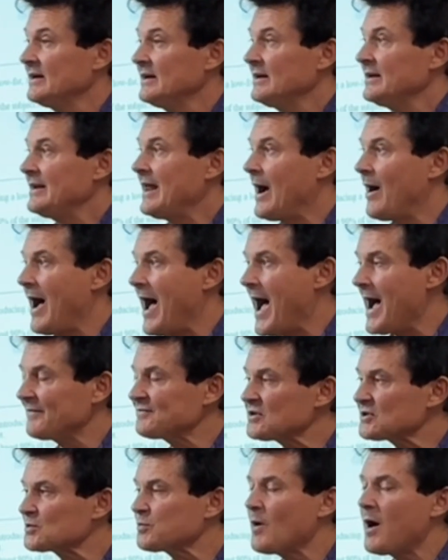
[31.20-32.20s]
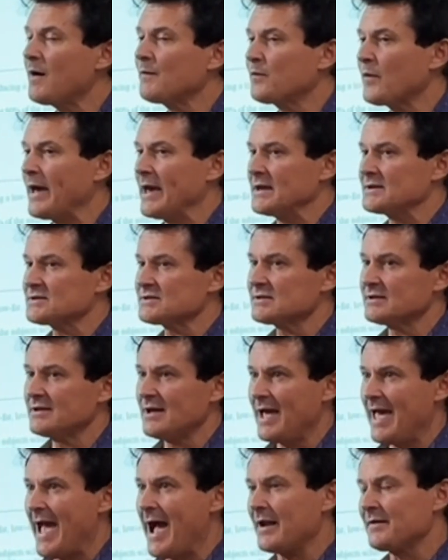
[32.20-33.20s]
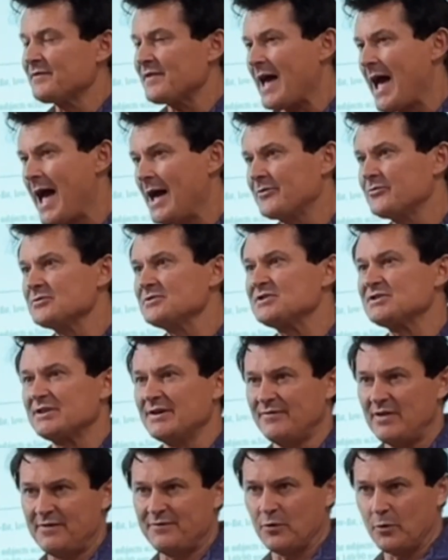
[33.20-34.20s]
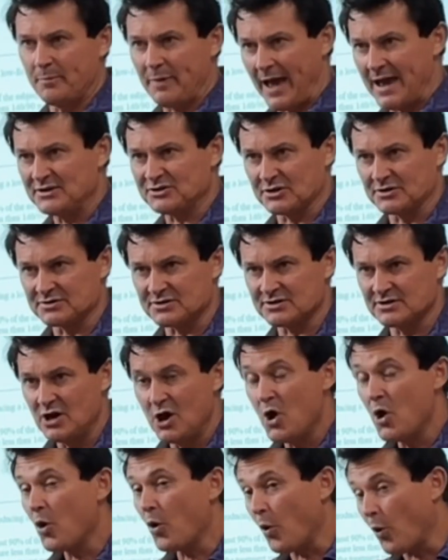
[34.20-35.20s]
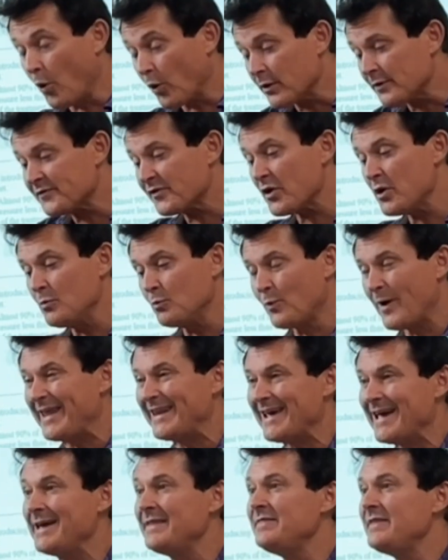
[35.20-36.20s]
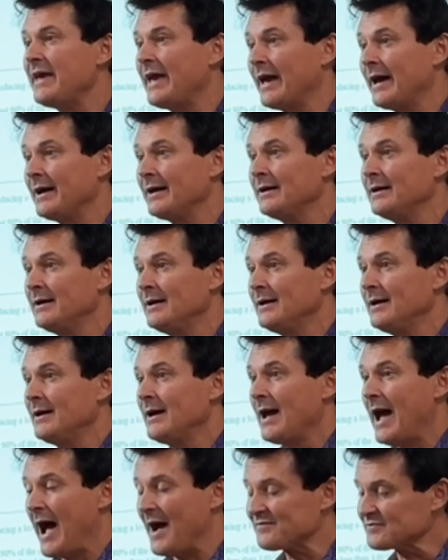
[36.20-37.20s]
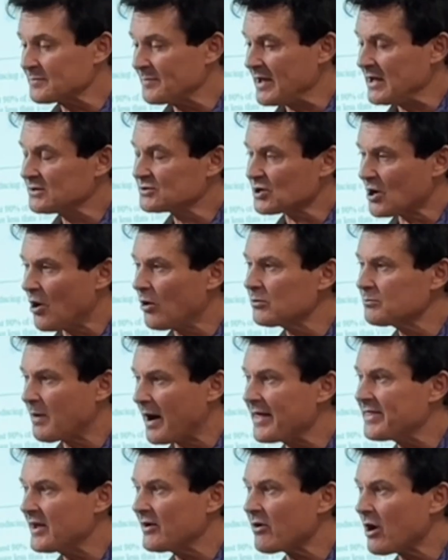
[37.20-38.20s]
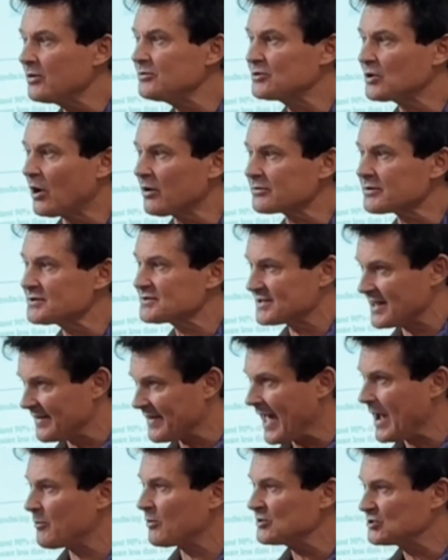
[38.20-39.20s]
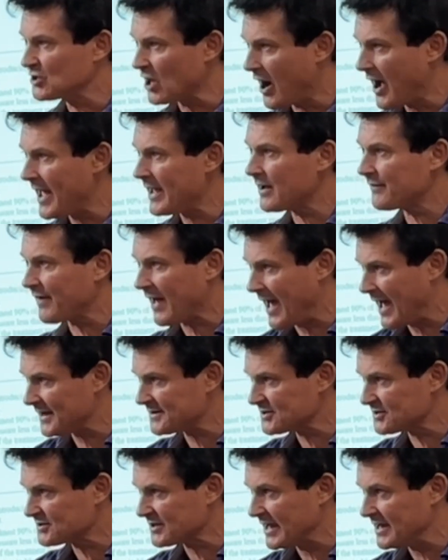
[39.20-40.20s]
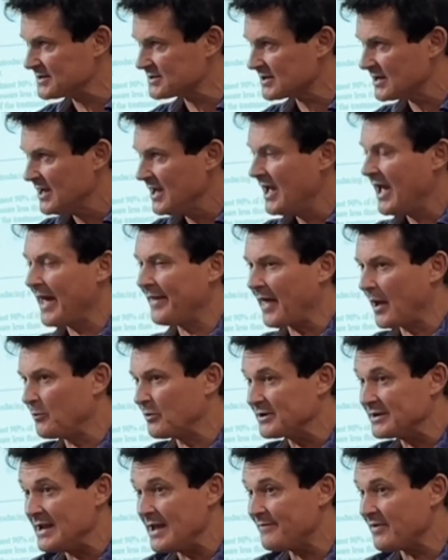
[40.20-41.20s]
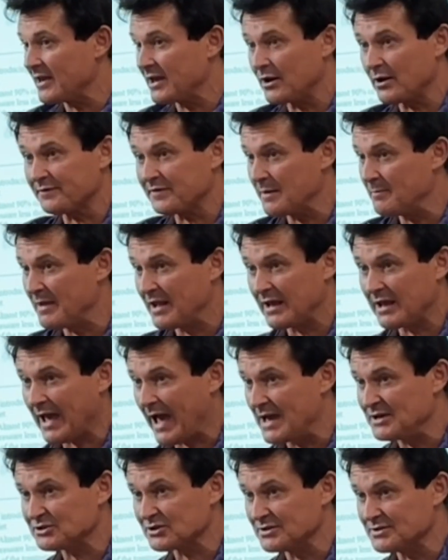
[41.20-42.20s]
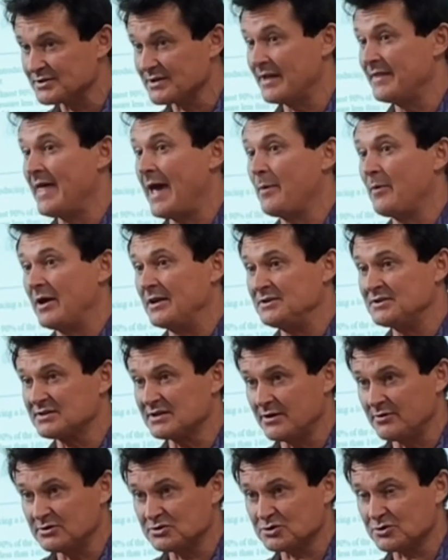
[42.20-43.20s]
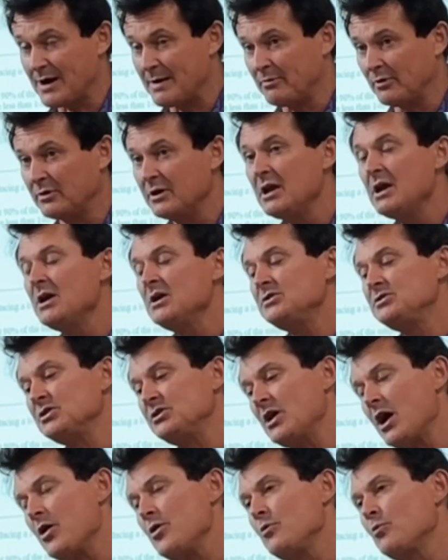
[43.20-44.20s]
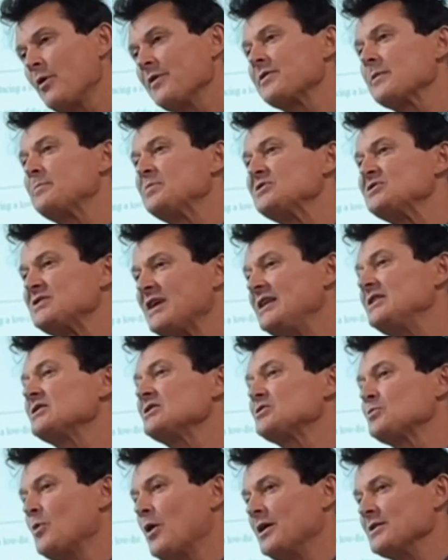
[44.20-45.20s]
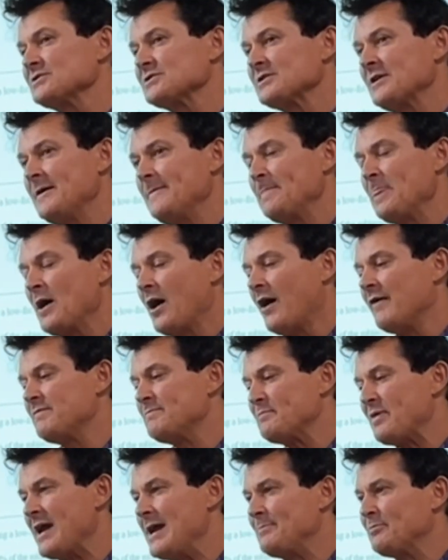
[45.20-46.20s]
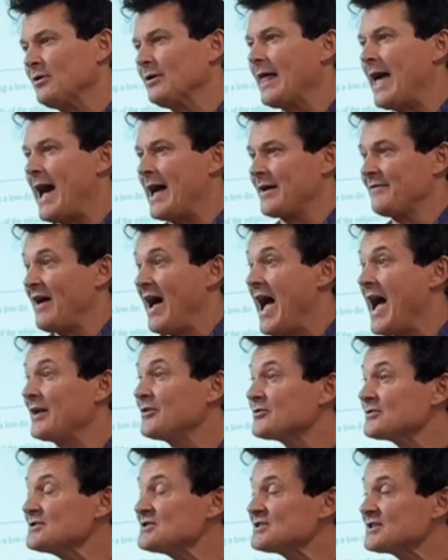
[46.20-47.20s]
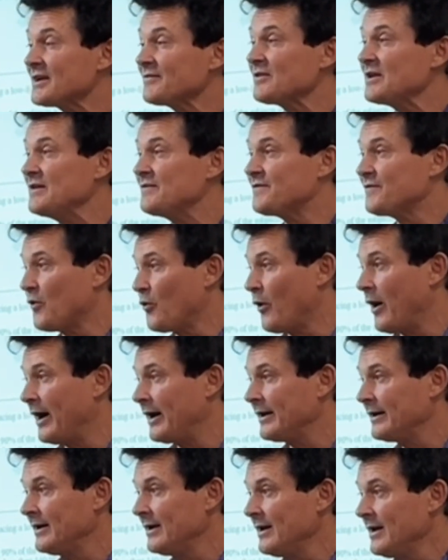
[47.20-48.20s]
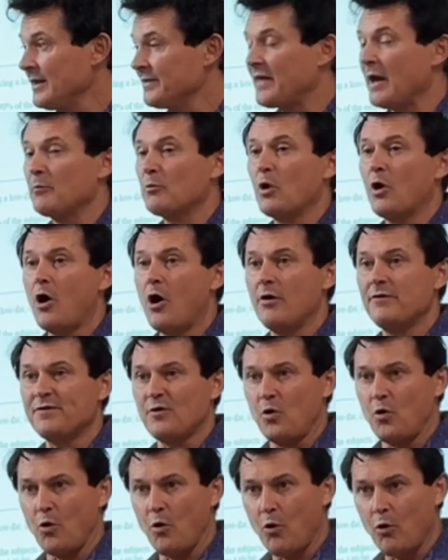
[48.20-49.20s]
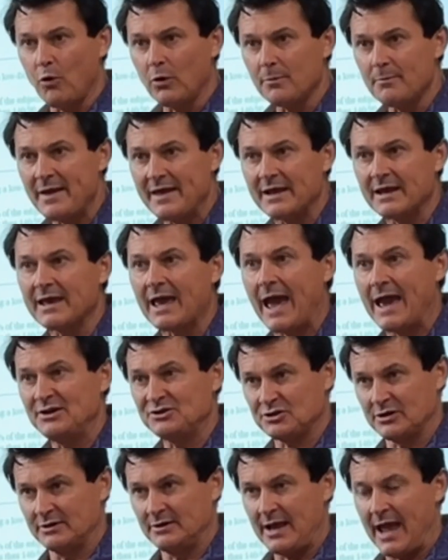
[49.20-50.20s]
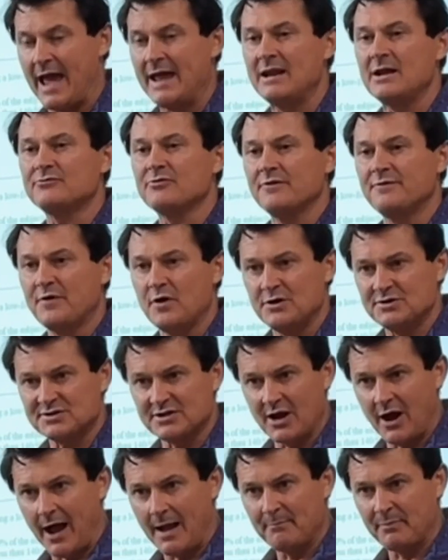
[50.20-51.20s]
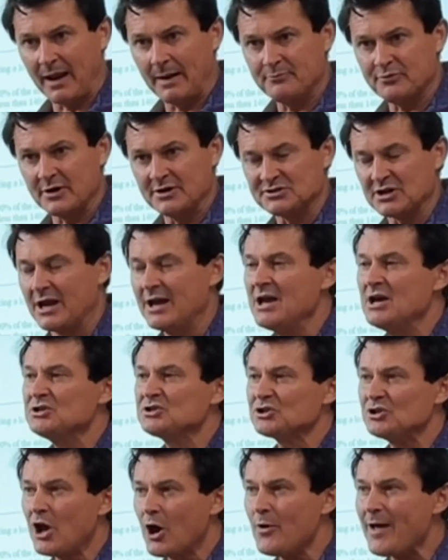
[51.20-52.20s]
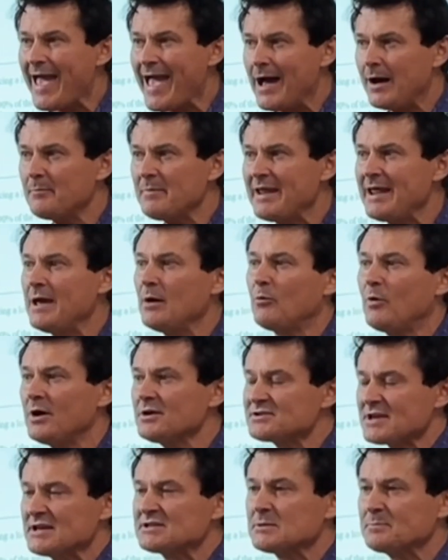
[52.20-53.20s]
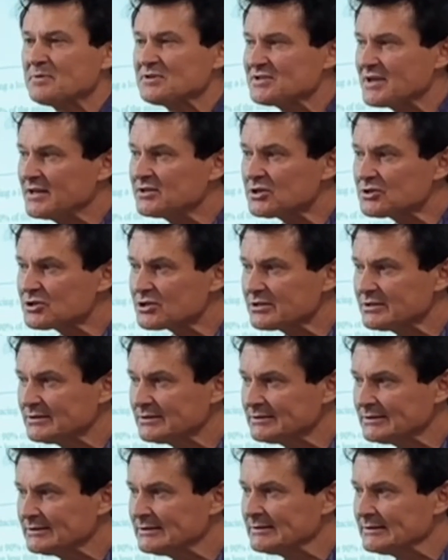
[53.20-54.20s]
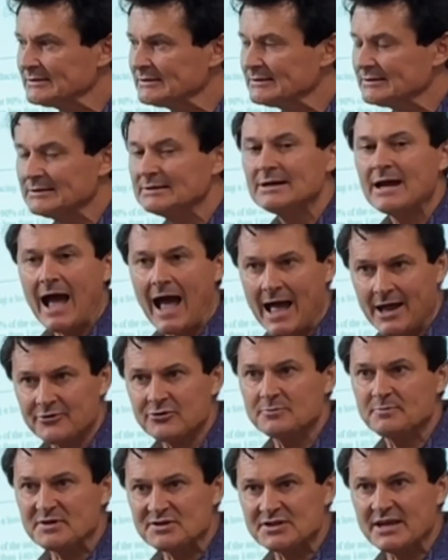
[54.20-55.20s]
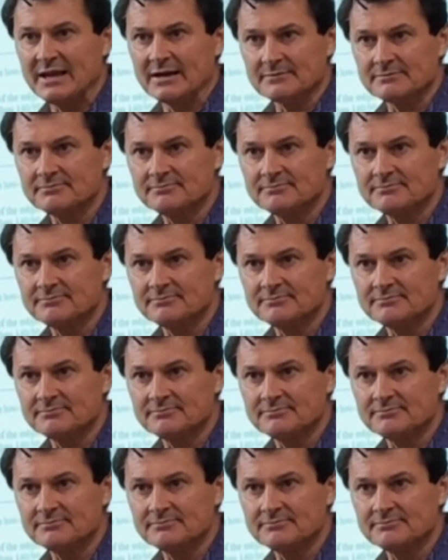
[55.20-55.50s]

Now, after 12 weeks, out of the 174 patients, all of whom went in there after being told by their own doctors that they were dying of heart disease and they would never get off their medications and they were in serious trouble, do you know what the percentage was of people out of 174 that were off all medication and had reversed their high blood pressure? Do you know how many it was as a percentage? 100%.